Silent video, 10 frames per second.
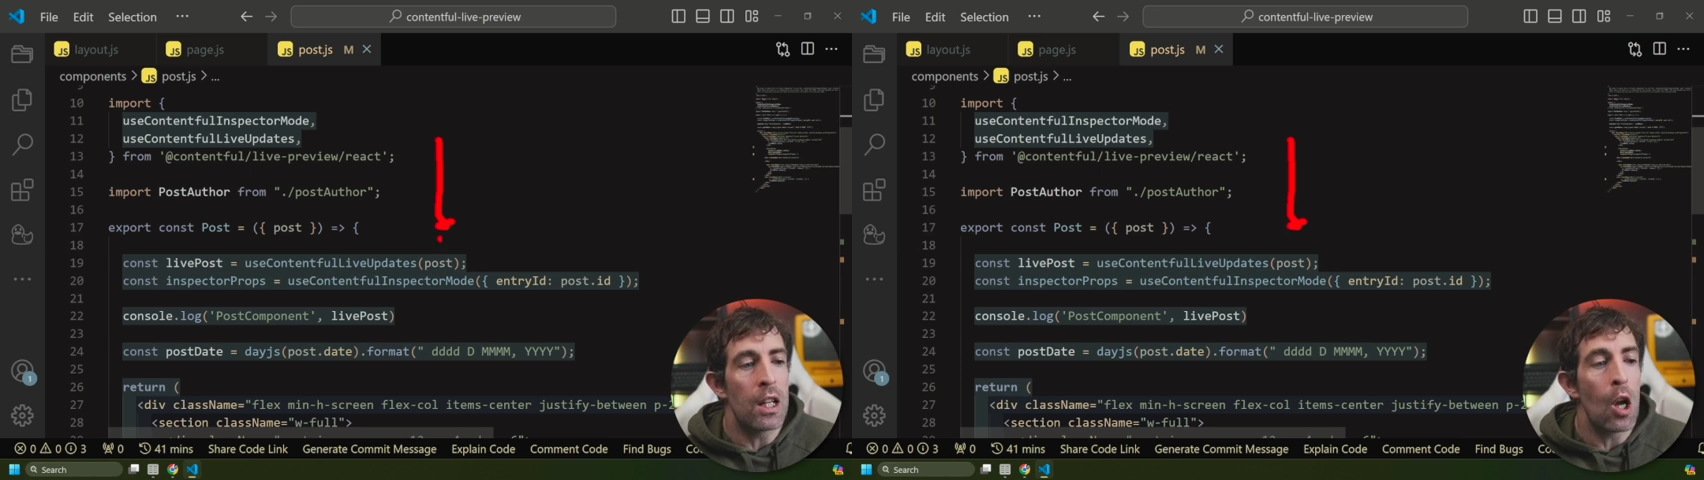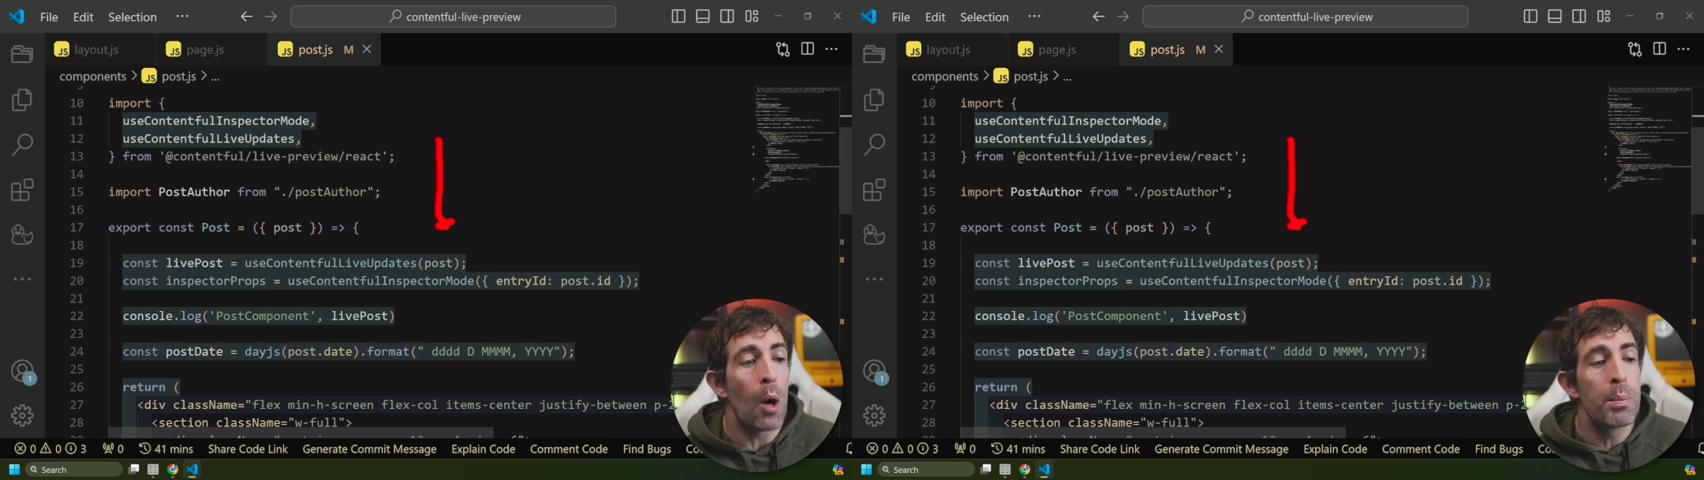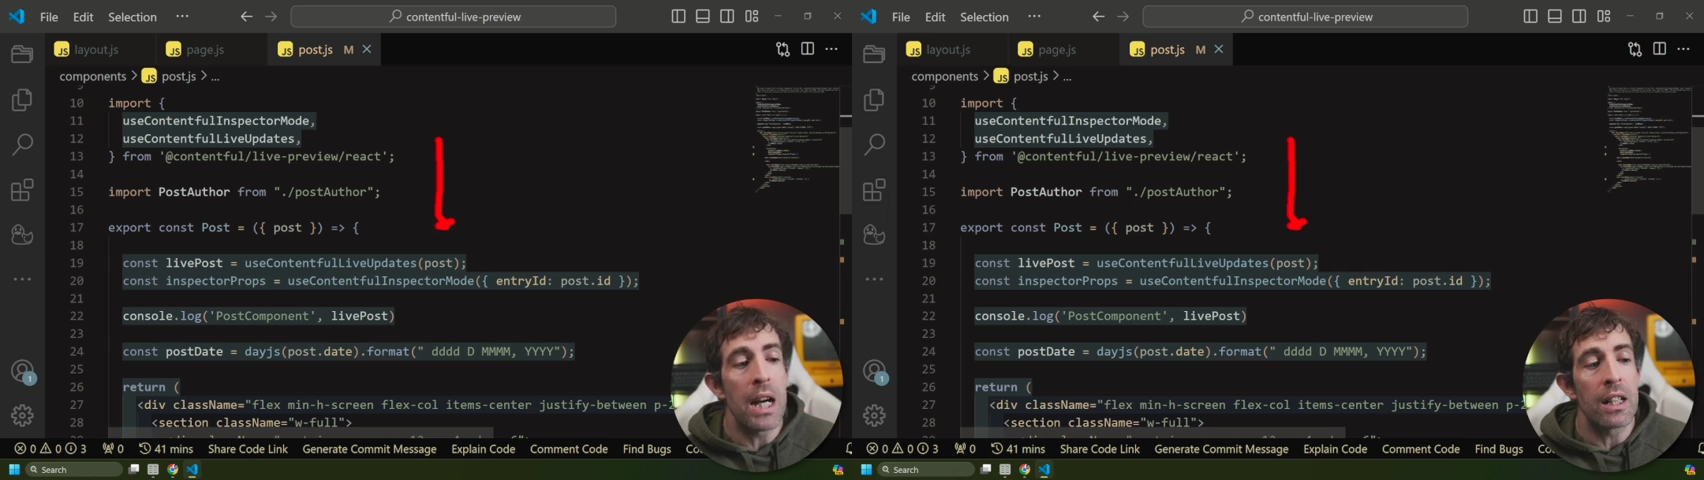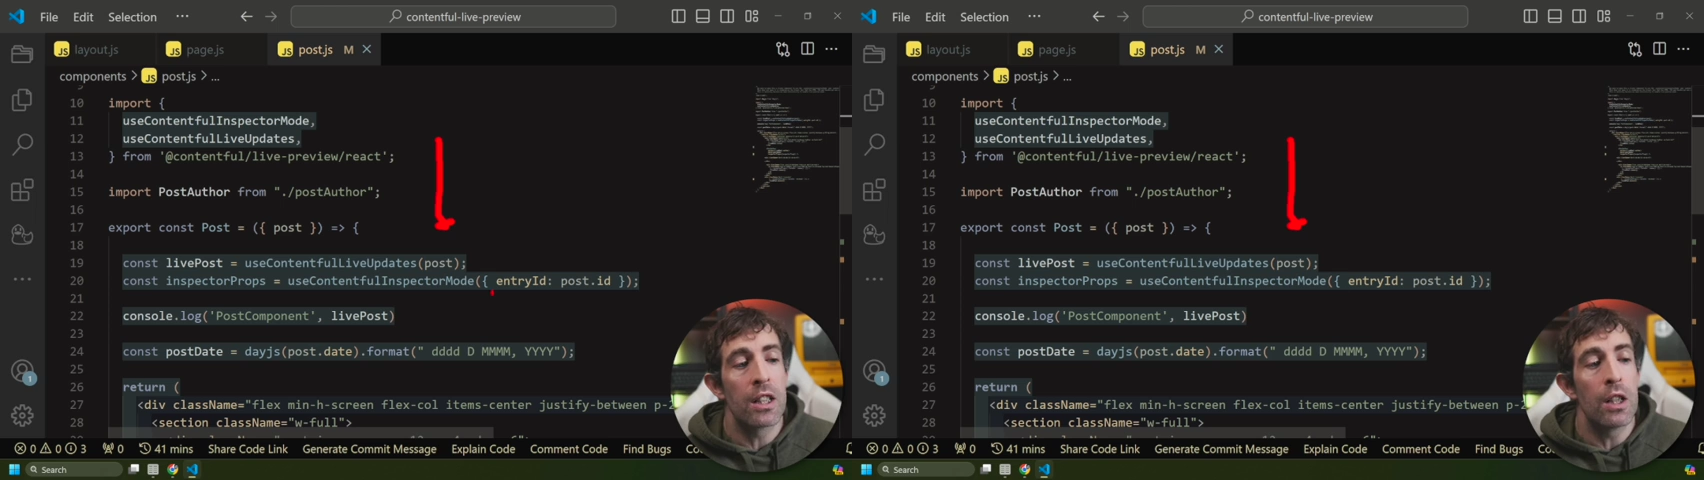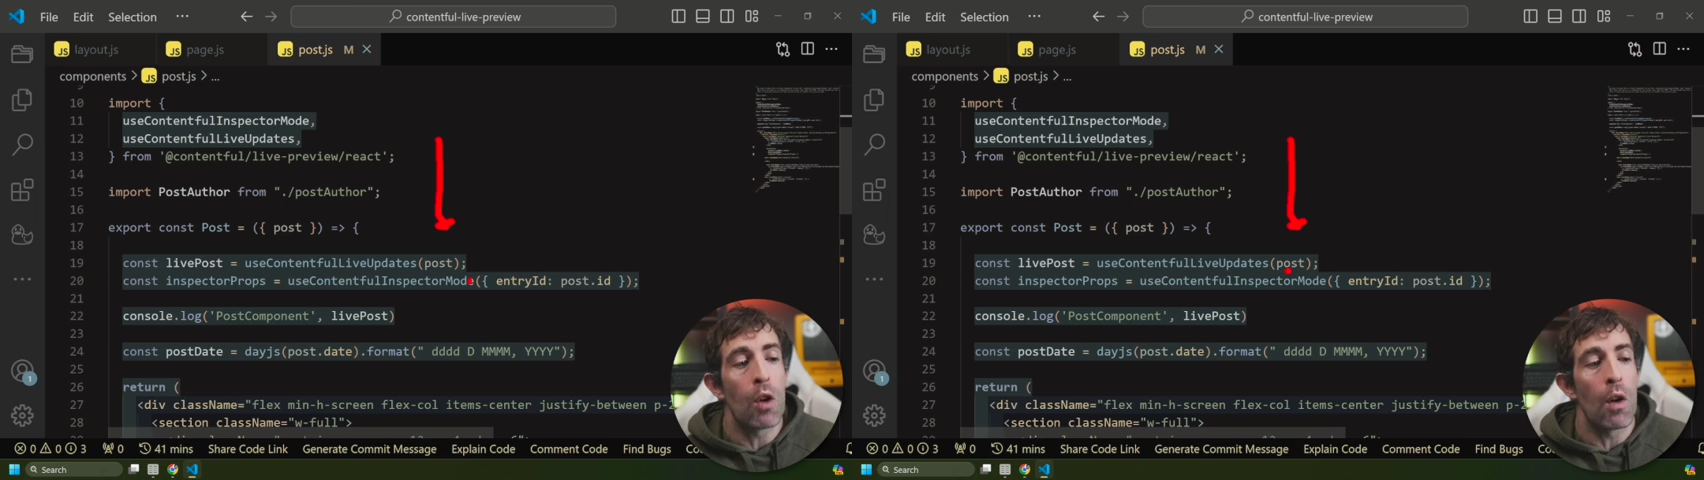object you
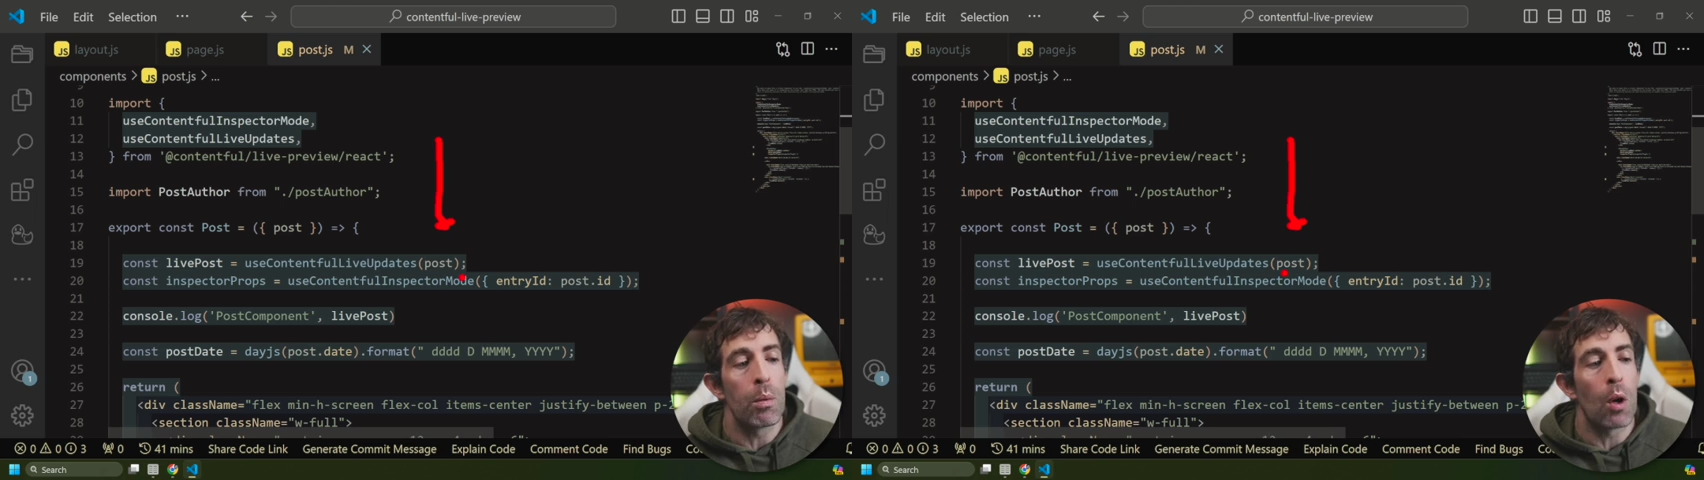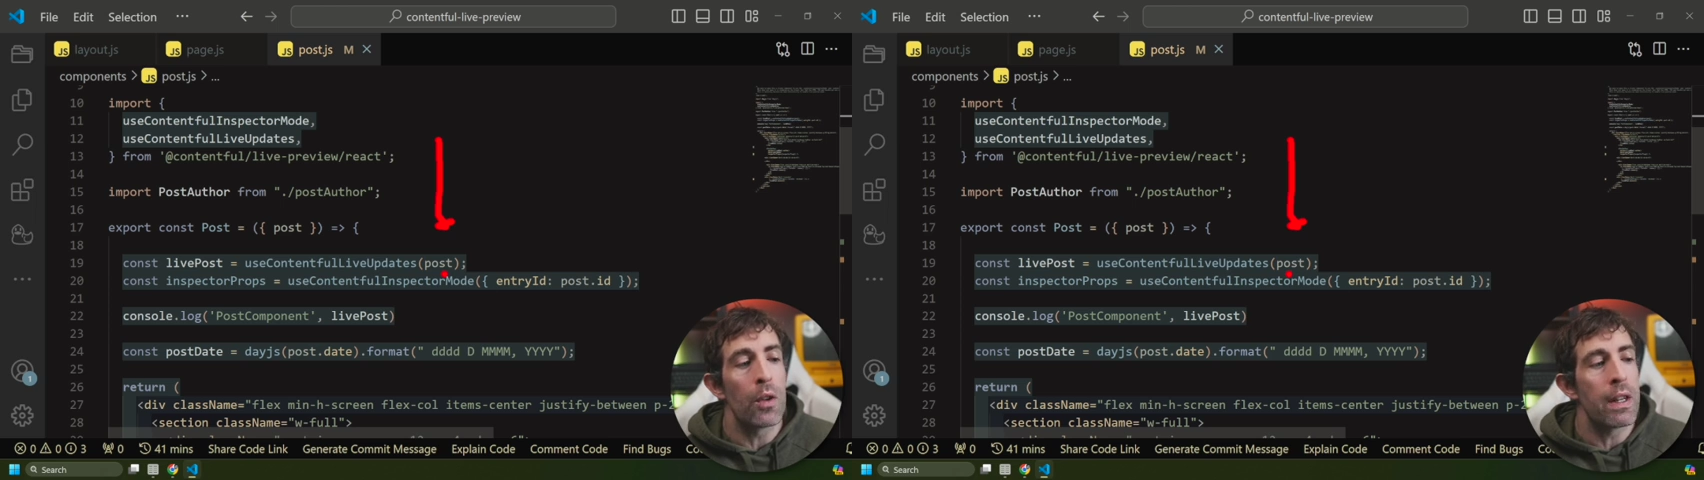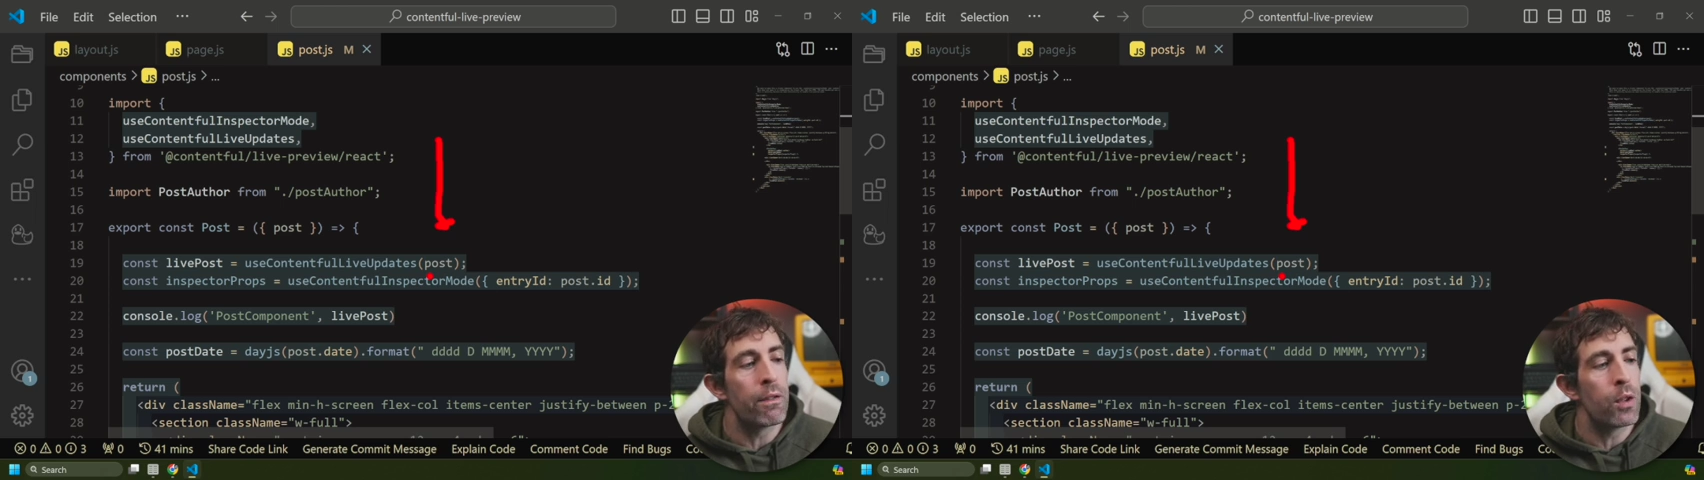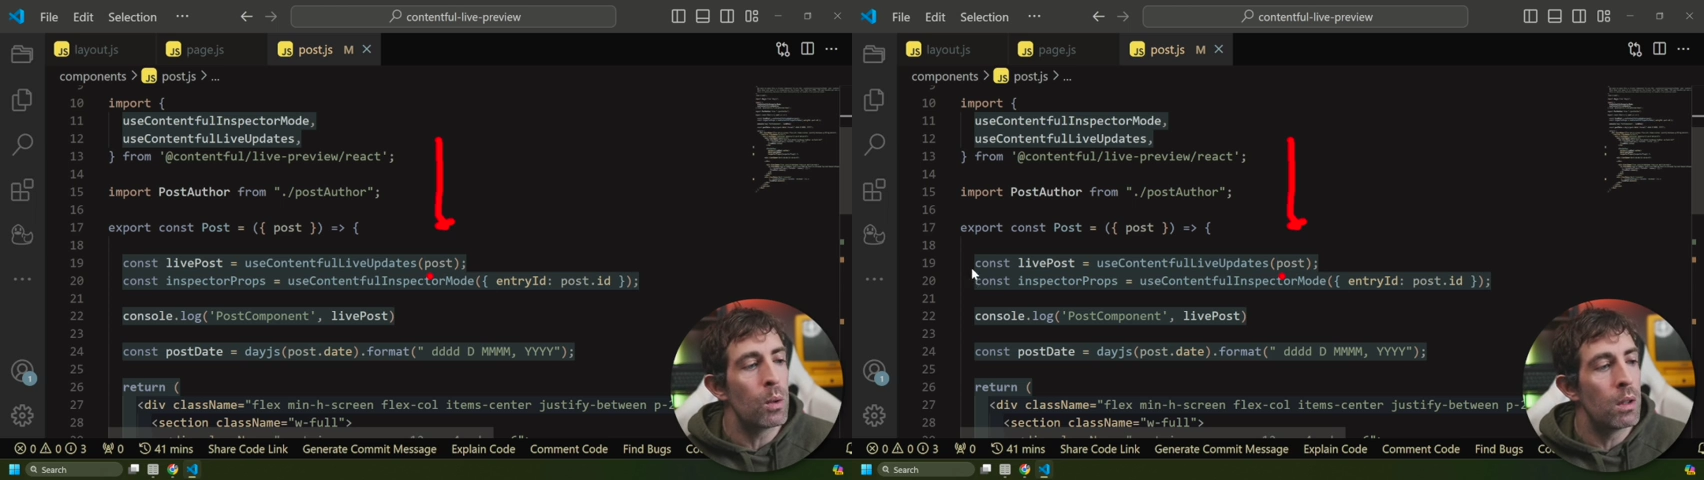got from Contentful.